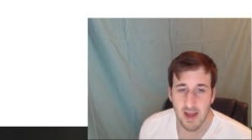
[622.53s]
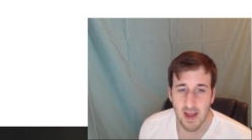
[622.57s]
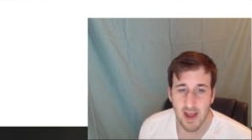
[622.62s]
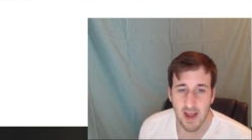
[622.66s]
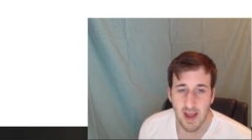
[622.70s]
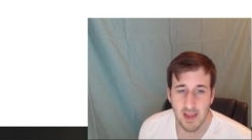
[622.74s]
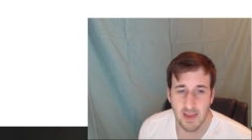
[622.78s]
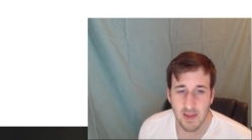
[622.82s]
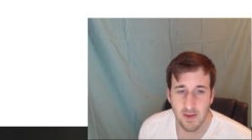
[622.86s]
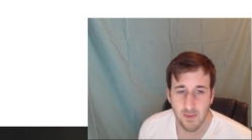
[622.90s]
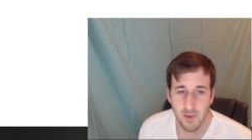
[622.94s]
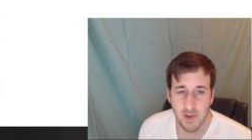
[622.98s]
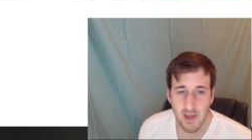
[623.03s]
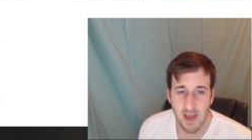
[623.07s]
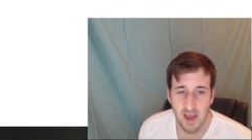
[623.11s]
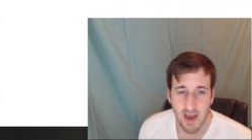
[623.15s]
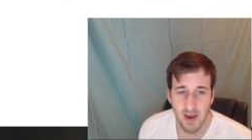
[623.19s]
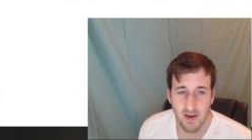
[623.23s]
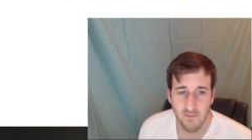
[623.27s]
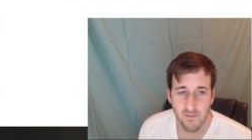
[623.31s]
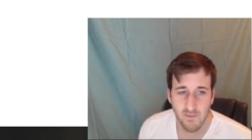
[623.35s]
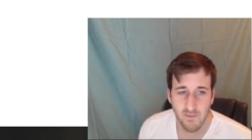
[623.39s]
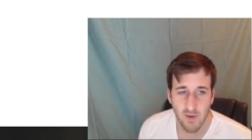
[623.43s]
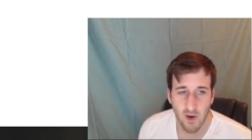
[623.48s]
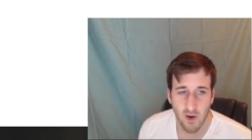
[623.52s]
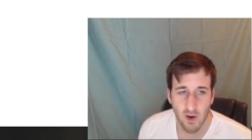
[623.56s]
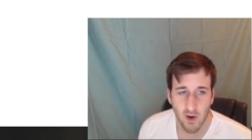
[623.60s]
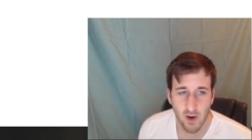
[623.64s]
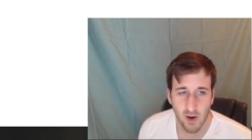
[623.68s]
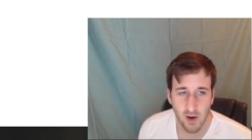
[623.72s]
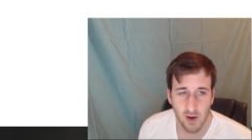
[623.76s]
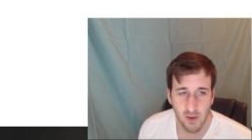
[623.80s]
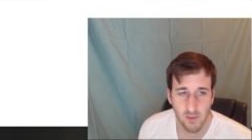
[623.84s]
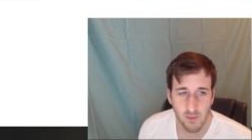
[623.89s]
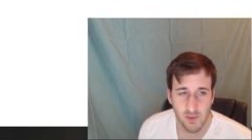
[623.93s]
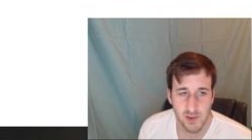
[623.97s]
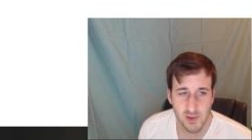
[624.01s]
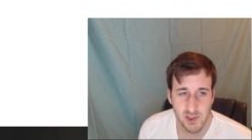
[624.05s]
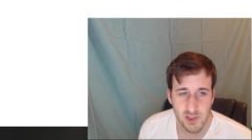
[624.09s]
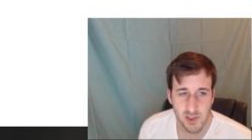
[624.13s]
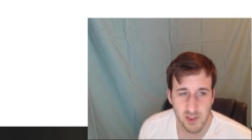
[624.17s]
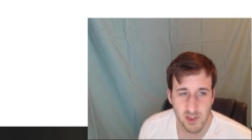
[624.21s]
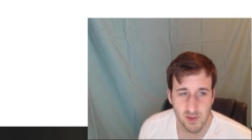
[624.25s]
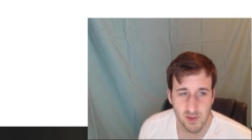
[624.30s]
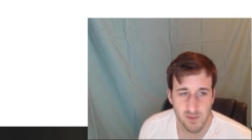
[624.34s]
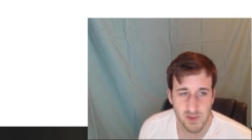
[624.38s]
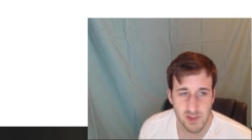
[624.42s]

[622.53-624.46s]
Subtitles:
And then we have R, which is the